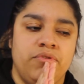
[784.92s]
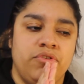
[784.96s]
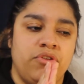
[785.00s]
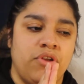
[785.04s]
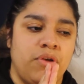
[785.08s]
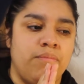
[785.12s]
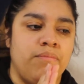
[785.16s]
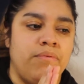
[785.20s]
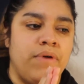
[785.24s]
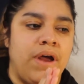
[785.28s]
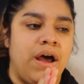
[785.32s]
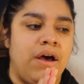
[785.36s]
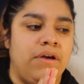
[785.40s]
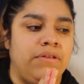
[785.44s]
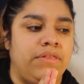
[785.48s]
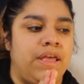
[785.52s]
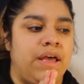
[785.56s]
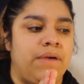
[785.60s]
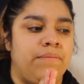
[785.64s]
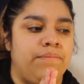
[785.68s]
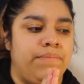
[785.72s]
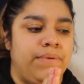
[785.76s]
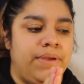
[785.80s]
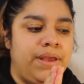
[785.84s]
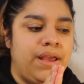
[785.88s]
so proud
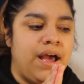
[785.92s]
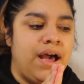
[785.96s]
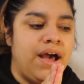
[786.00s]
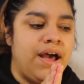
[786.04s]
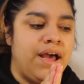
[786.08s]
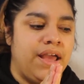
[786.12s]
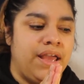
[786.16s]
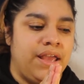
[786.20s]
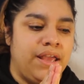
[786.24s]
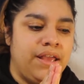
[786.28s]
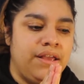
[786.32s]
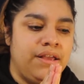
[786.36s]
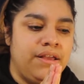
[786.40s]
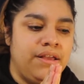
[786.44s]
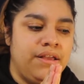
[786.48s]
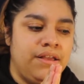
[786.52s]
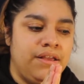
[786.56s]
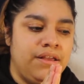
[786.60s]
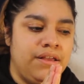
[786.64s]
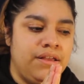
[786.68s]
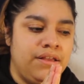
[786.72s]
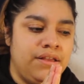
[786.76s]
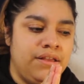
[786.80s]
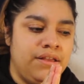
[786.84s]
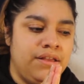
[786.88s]
that BI
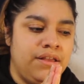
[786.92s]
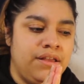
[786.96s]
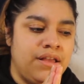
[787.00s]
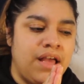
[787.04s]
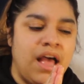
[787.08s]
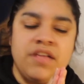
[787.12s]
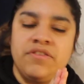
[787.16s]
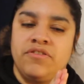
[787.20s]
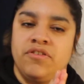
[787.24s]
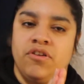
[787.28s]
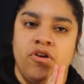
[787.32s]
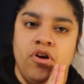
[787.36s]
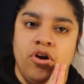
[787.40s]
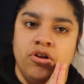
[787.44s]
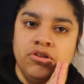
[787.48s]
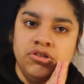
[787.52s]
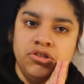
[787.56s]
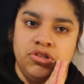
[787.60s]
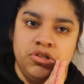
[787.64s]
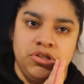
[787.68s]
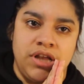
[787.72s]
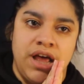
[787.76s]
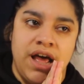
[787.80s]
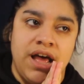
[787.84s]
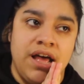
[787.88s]
hasn't gone
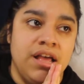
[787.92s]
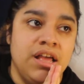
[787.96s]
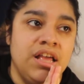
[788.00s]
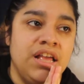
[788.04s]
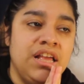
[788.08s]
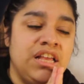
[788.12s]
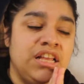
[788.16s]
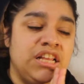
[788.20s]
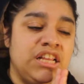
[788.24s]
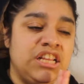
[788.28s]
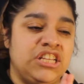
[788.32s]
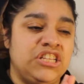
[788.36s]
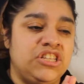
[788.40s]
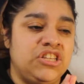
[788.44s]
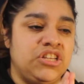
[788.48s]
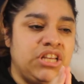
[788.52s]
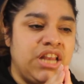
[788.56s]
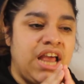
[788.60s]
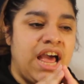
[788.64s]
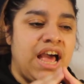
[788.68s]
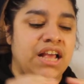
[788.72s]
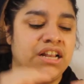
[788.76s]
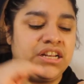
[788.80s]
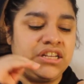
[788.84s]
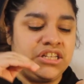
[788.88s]
to that to
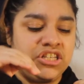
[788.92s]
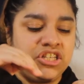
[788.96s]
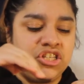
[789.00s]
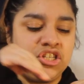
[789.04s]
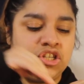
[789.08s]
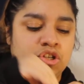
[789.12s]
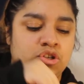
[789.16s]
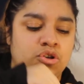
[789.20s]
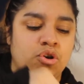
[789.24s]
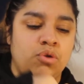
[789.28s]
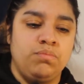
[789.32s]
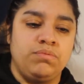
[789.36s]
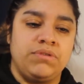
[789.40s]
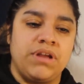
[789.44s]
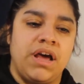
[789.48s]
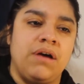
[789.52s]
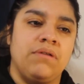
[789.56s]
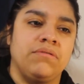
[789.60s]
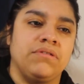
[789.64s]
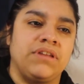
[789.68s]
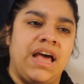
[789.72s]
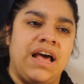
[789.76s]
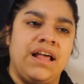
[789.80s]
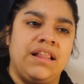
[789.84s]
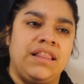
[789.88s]
that scoop
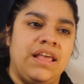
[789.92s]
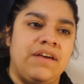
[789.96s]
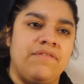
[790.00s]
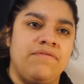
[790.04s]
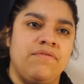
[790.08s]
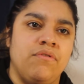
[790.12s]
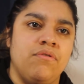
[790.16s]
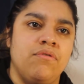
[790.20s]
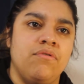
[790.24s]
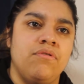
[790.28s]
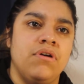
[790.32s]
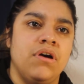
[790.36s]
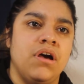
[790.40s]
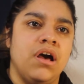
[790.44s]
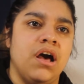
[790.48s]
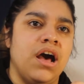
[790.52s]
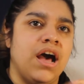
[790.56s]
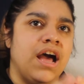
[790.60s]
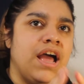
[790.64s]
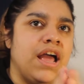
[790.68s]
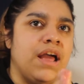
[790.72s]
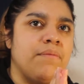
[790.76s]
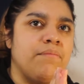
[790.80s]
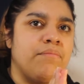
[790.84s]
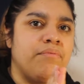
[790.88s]
down that level,
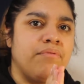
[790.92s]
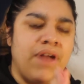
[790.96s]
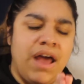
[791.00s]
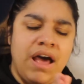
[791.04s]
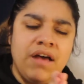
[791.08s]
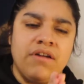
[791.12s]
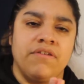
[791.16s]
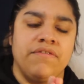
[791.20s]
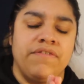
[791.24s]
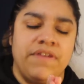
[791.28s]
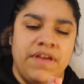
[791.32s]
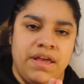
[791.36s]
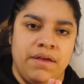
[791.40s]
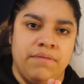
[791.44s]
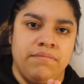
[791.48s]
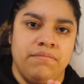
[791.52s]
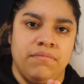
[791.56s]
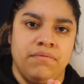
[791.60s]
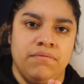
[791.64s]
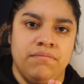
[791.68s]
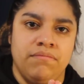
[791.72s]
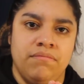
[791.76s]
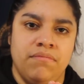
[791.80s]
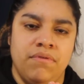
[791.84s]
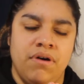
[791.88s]
I am proud of him.
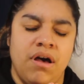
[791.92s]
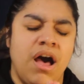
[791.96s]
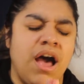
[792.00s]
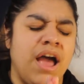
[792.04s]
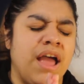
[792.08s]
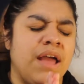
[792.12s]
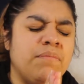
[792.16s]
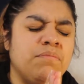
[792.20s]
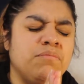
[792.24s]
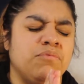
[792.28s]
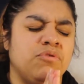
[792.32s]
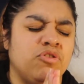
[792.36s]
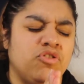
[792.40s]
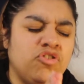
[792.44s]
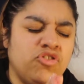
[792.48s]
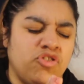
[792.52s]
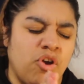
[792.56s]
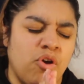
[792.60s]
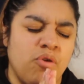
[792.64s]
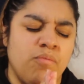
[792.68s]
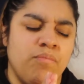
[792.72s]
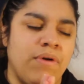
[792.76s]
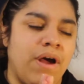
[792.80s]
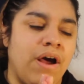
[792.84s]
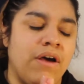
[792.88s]
I am
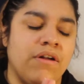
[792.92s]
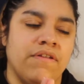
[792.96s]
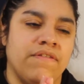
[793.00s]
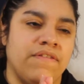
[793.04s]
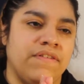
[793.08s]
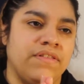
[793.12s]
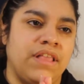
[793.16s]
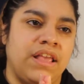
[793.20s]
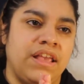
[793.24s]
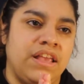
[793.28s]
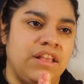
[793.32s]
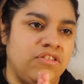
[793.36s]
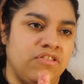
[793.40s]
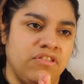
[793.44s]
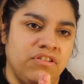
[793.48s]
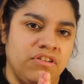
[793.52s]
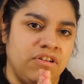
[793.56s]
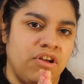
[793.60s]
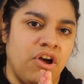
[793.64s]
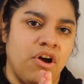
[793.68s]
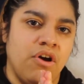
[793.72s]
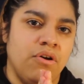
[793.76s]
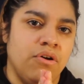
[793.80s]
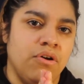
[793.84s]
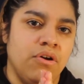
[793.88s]
so proud of him that he didn't
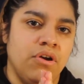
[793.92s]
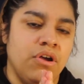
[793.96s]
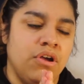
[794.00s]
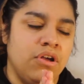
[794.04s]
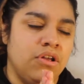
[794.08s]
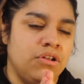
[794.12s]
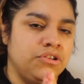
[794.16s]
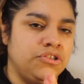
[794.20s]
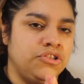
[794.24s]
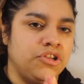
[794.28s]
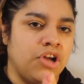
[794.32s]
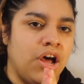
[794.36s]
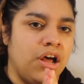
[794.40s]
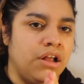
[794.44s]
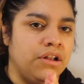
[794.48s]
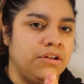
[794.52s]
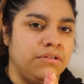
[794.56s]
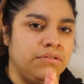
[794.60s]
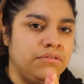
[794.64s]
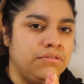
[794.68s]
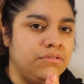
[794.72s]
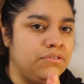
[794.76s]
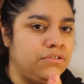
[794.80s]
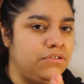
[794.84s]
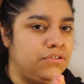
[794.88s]
go
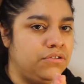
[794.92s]
done